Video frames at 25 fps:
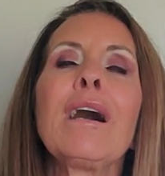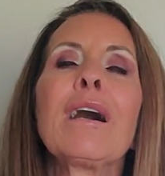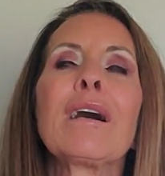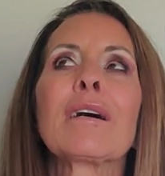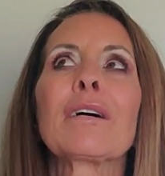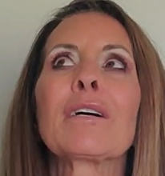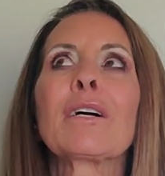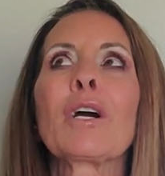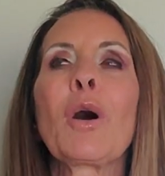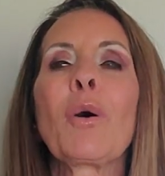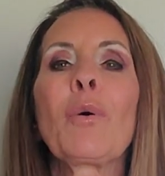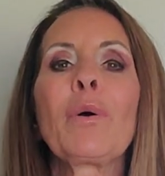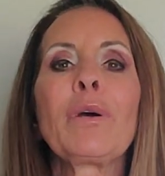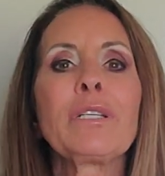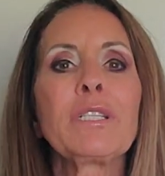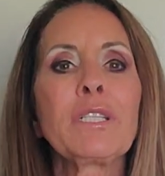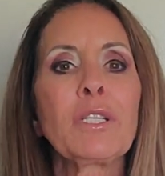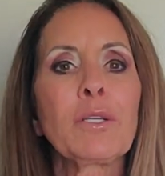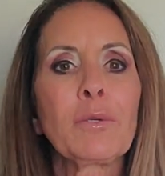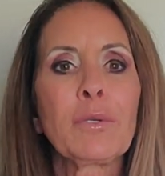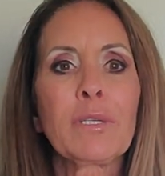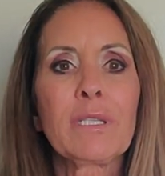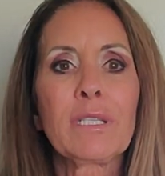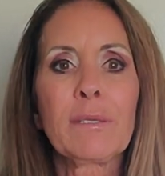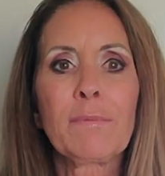go
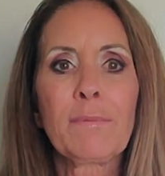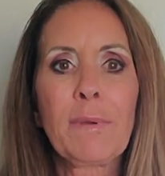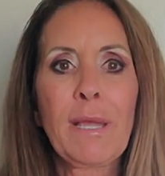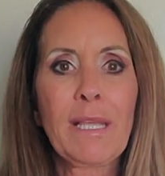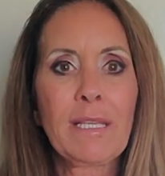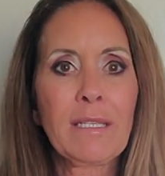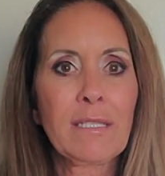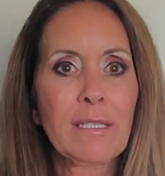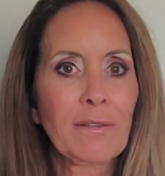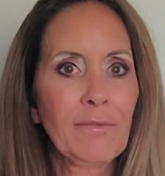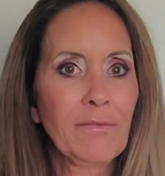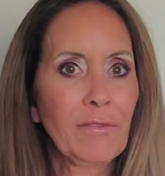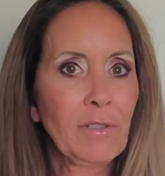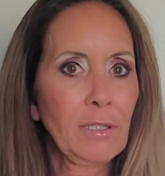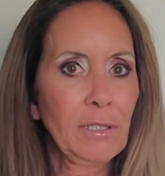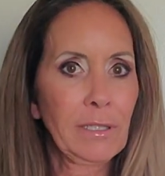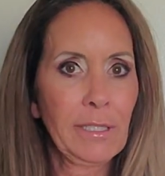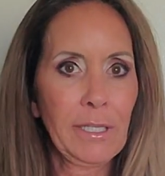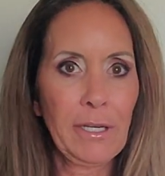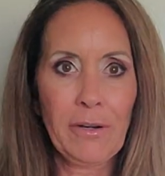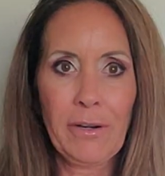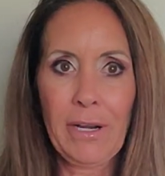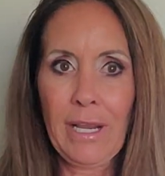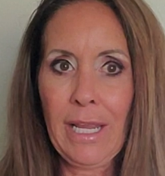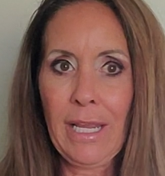into a space of
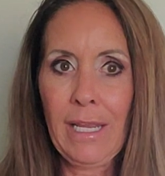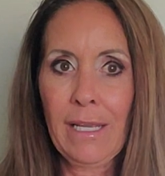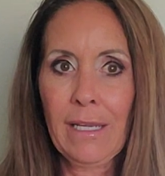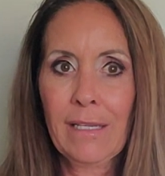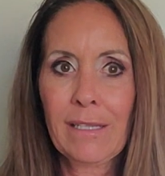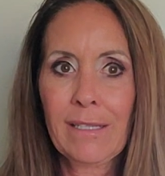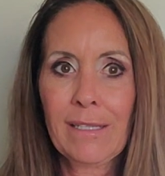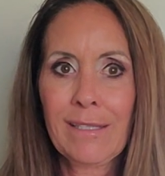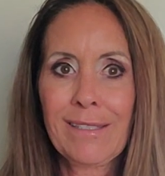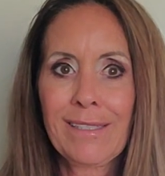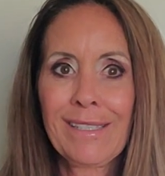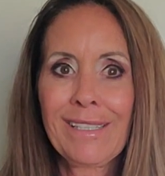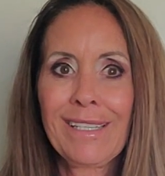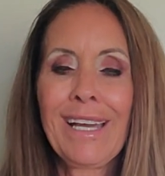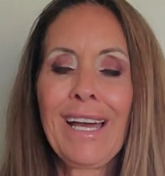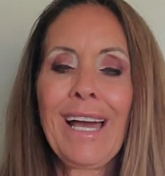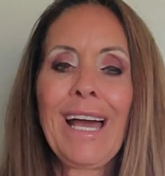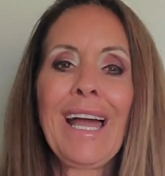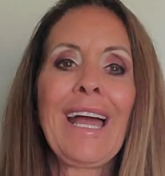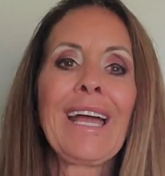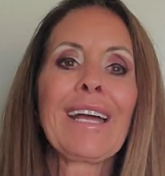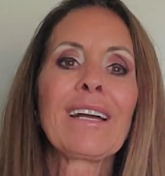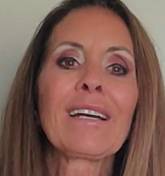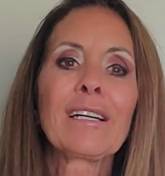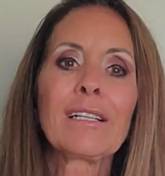clearing
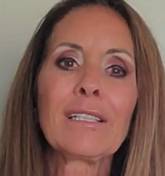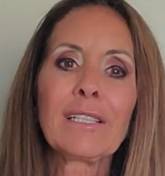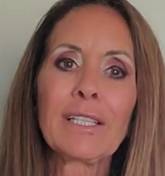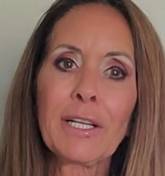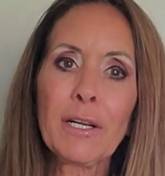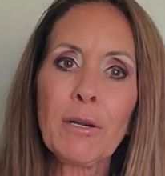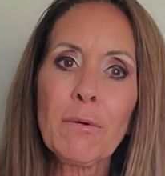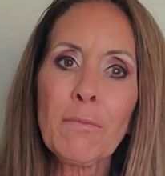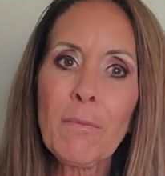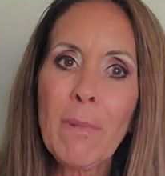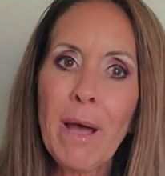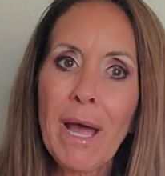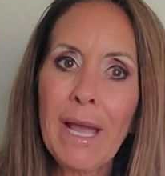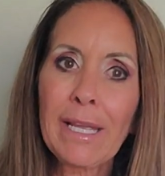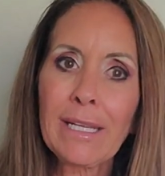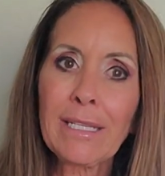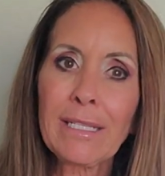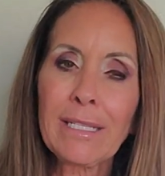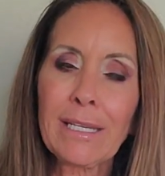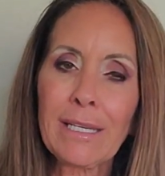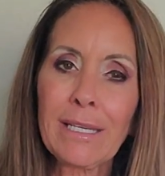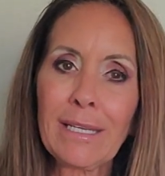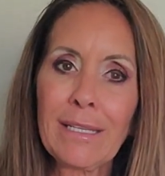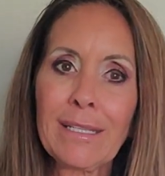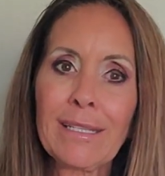and
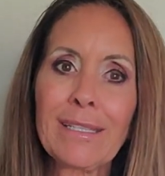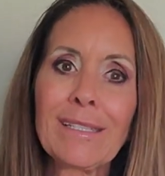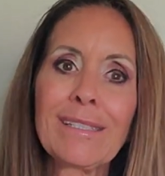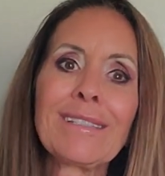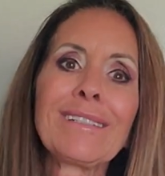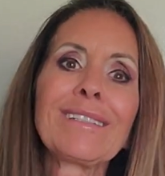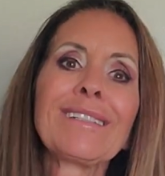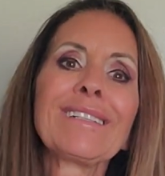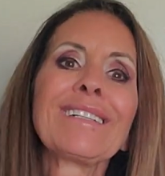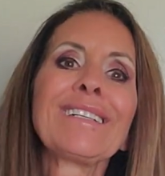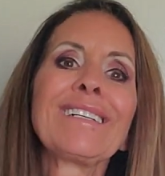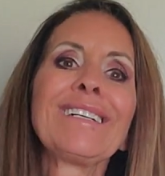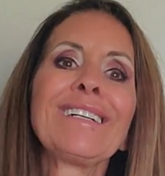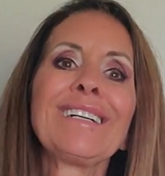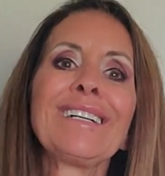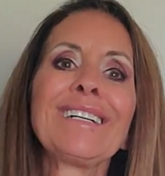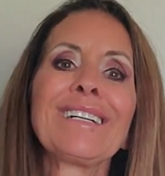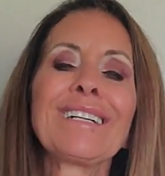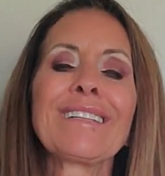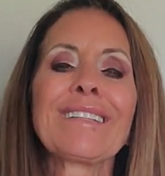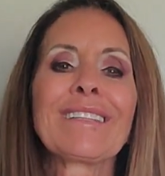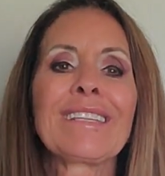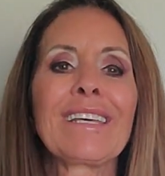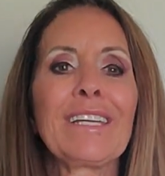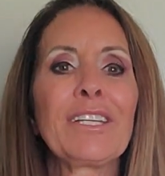clear-minded,
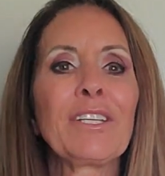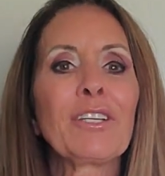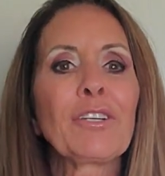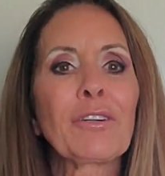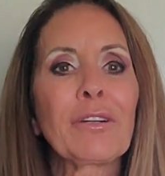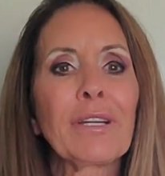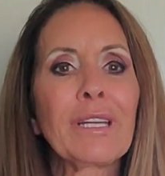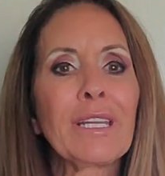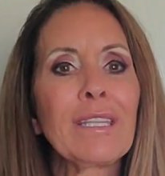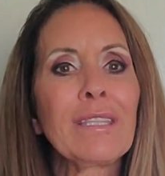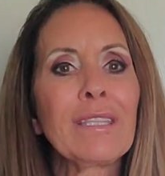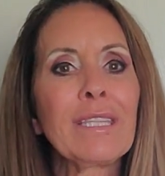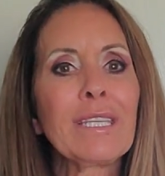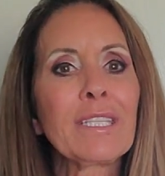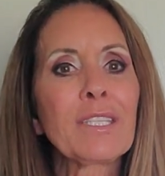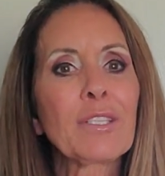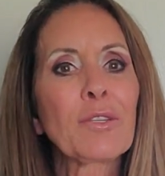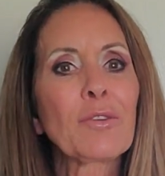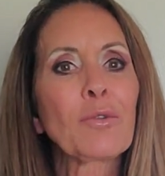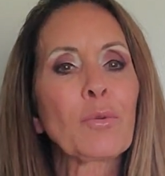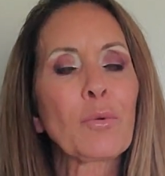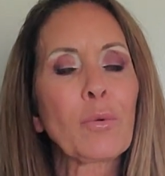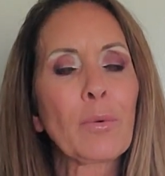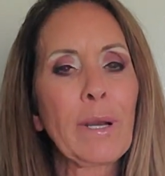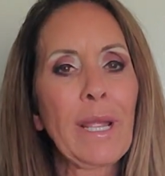that you're in this
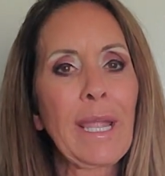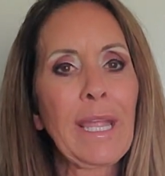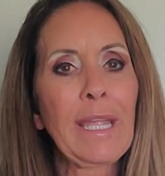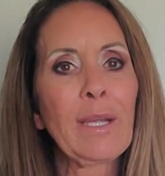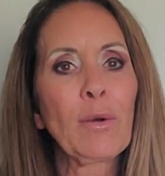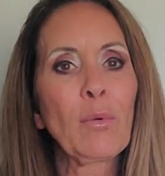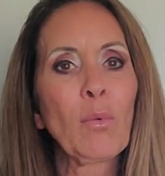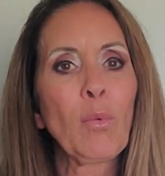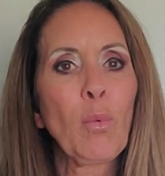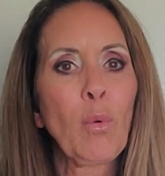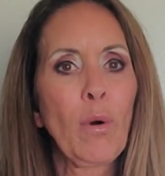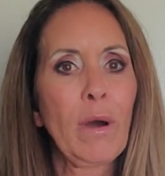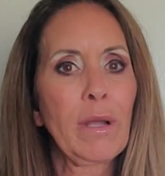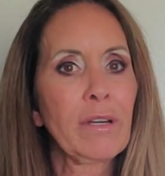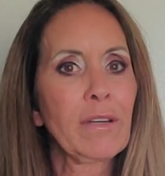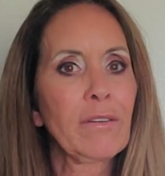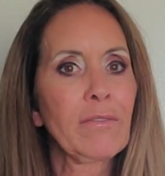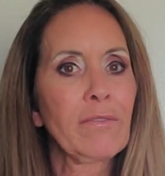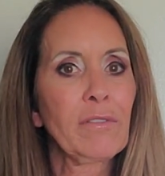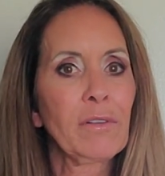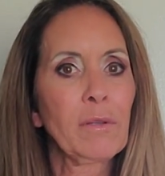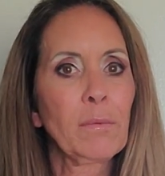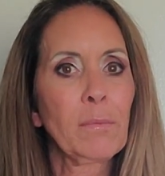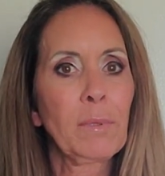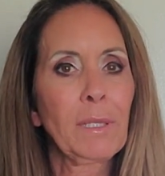great,
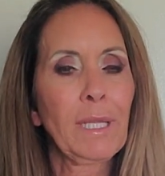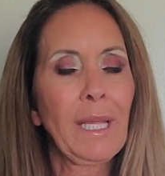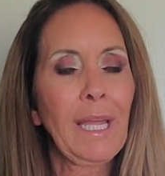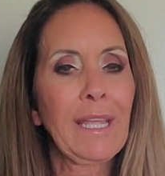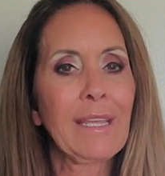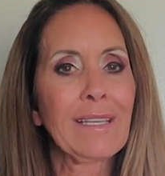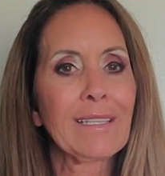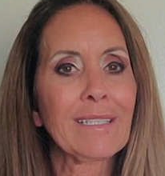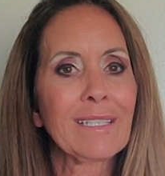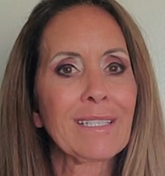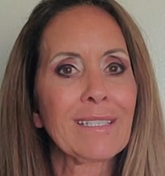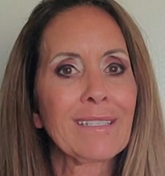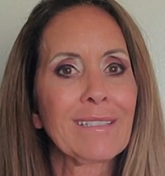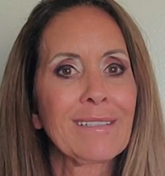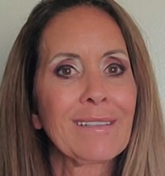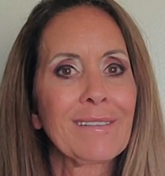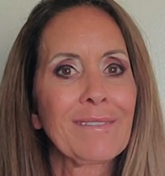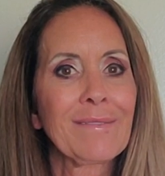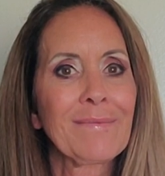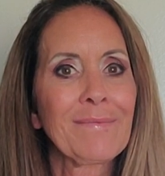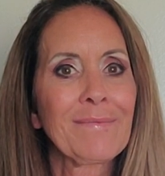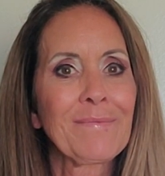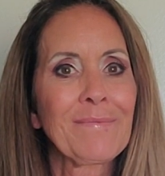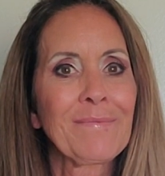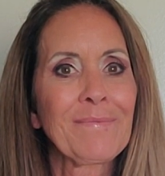wonderful place.
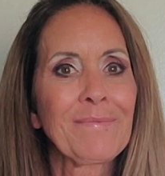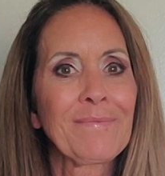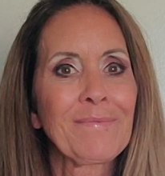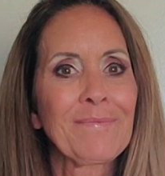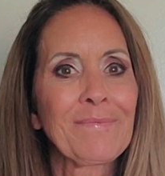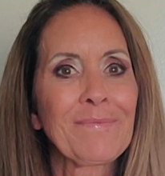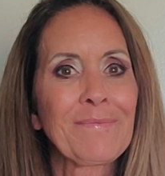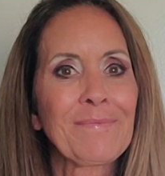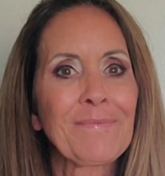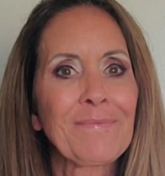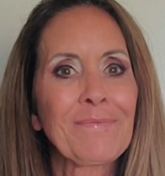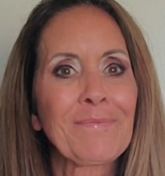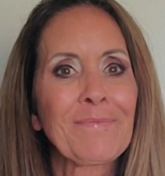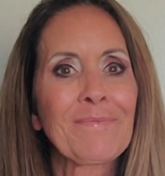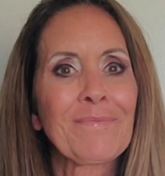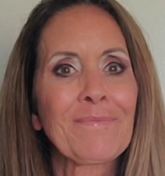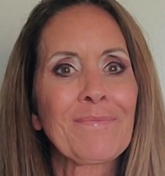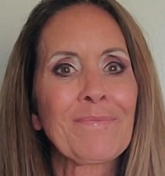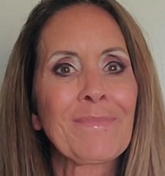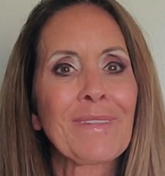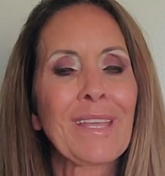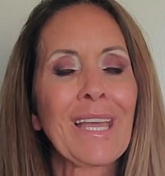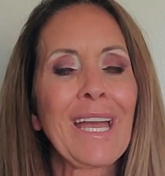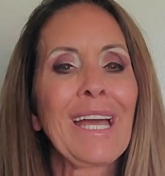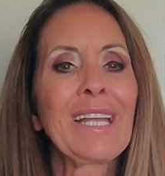
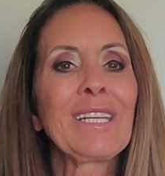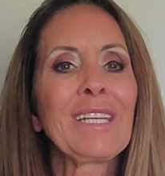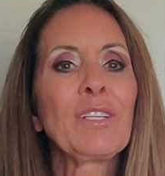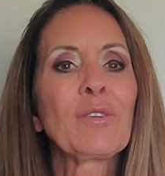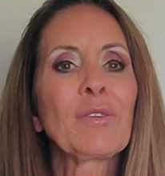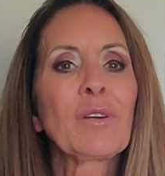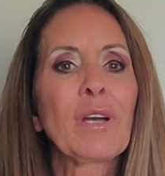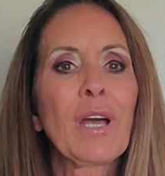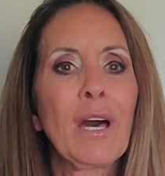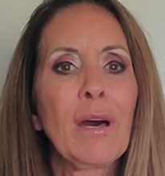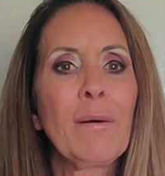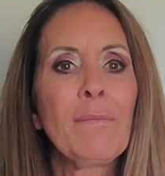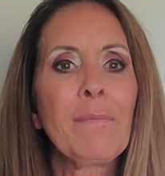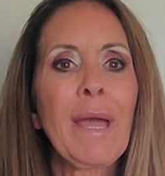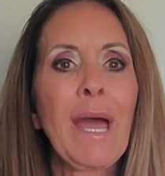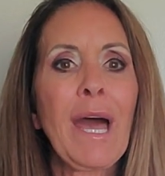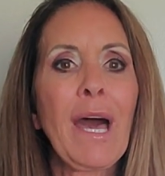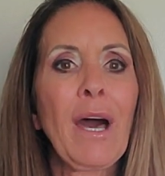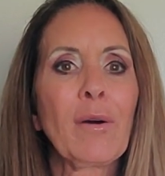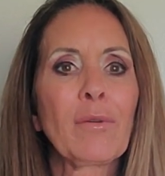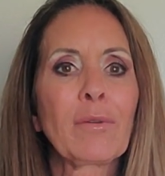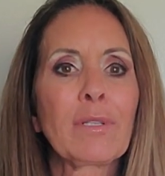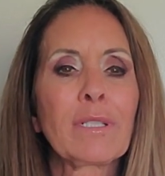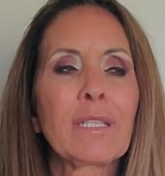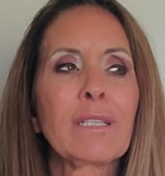And you come
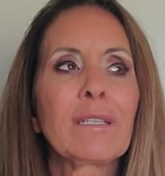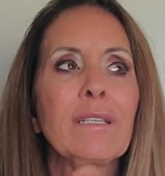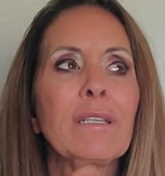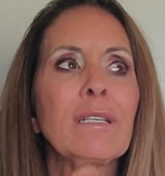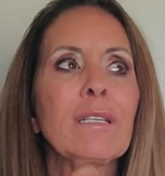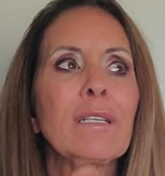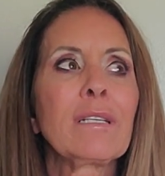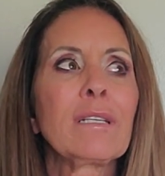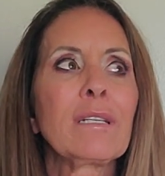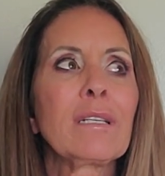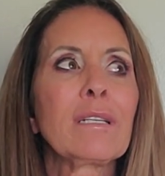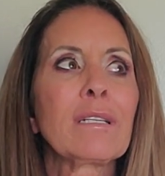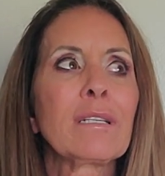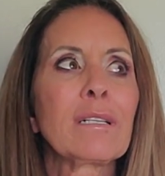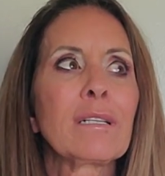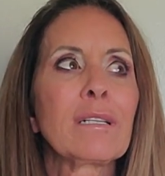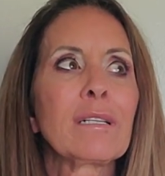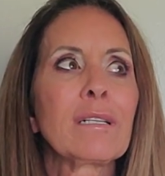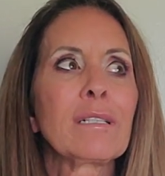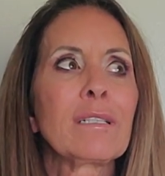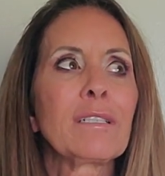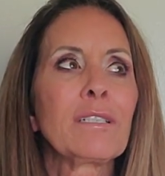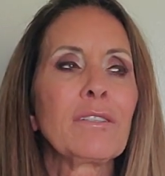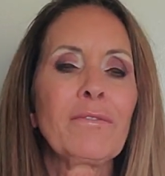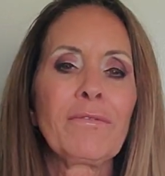out
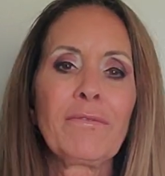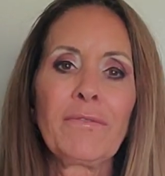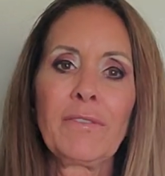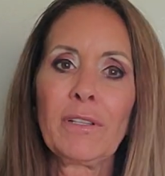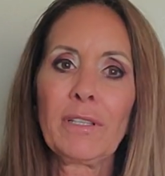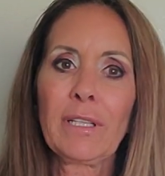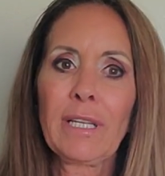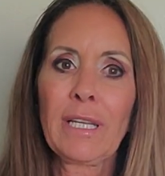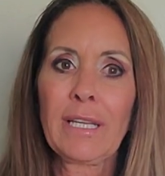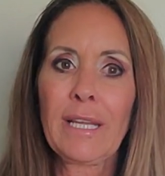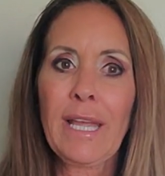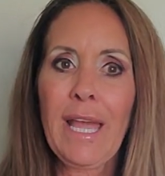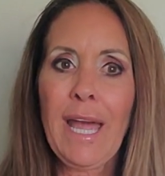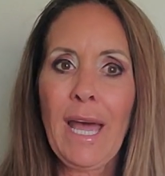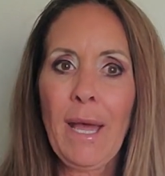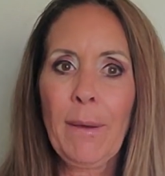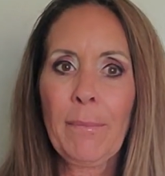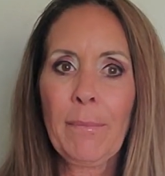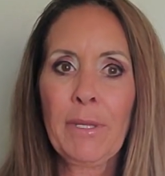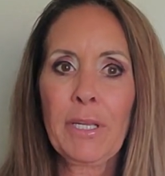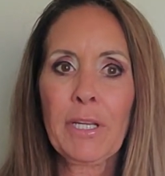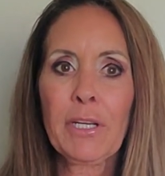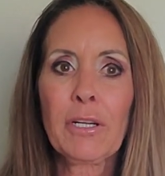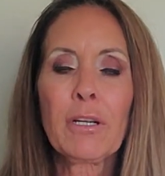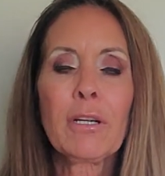feeling
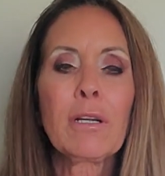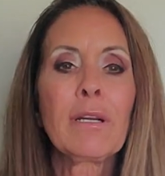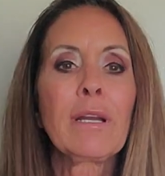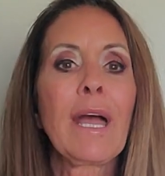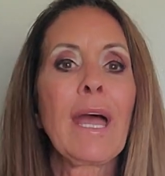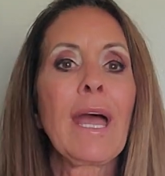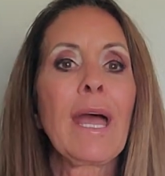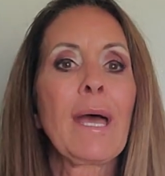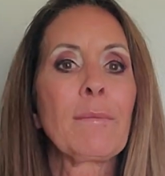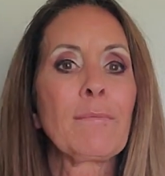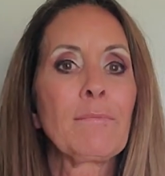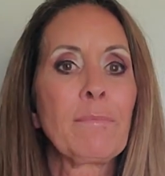happier and